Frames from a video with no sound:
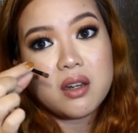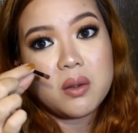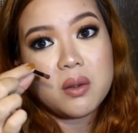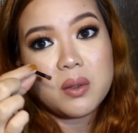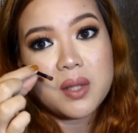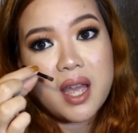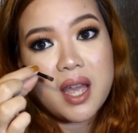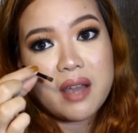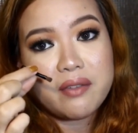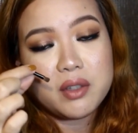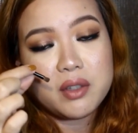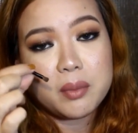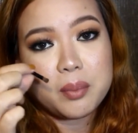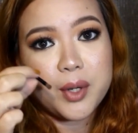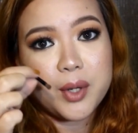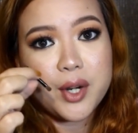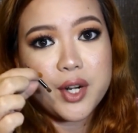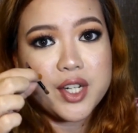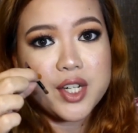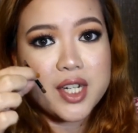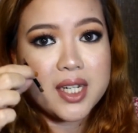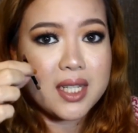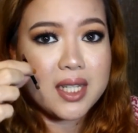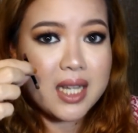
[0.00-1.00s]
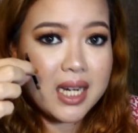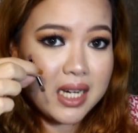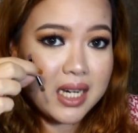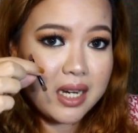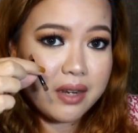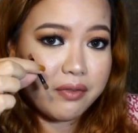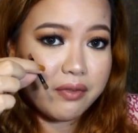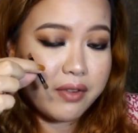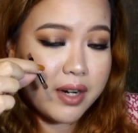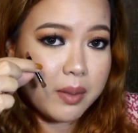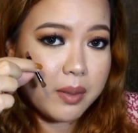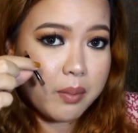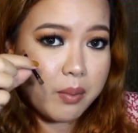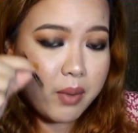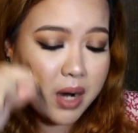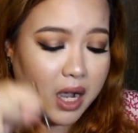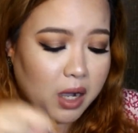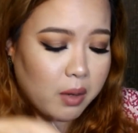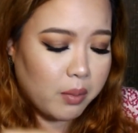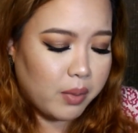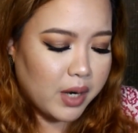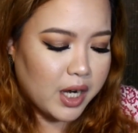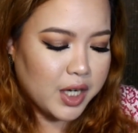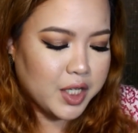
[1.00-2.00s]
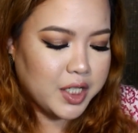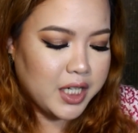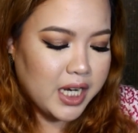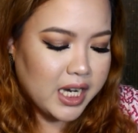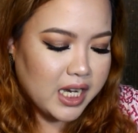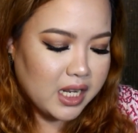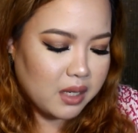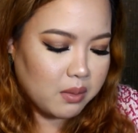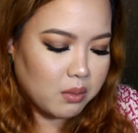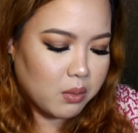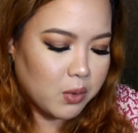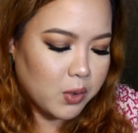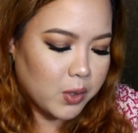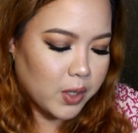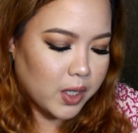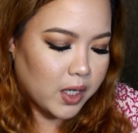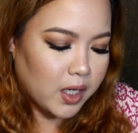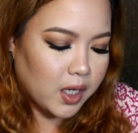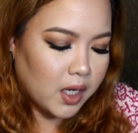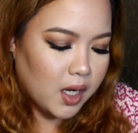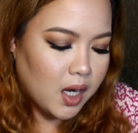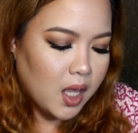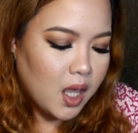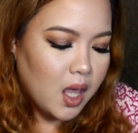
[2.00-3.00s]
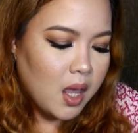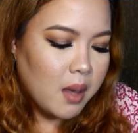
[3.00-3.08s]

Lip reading: you don't have to purchase a different brow brush anymore.